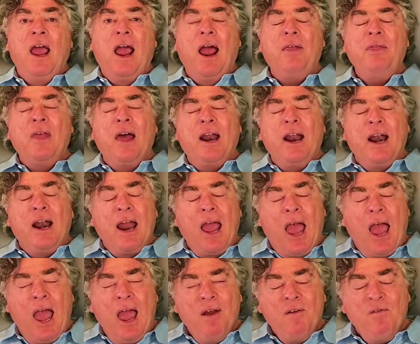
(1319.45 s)
and that at
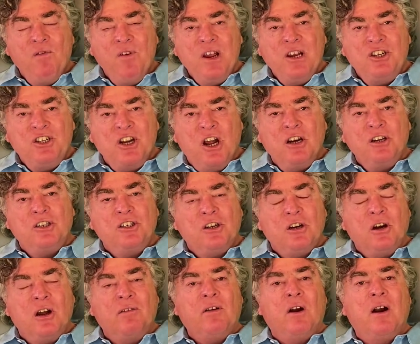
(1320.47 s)
every
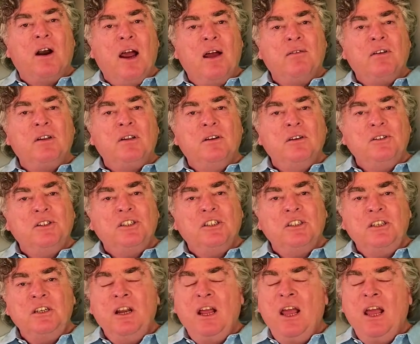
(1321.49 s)
juncture of our evolution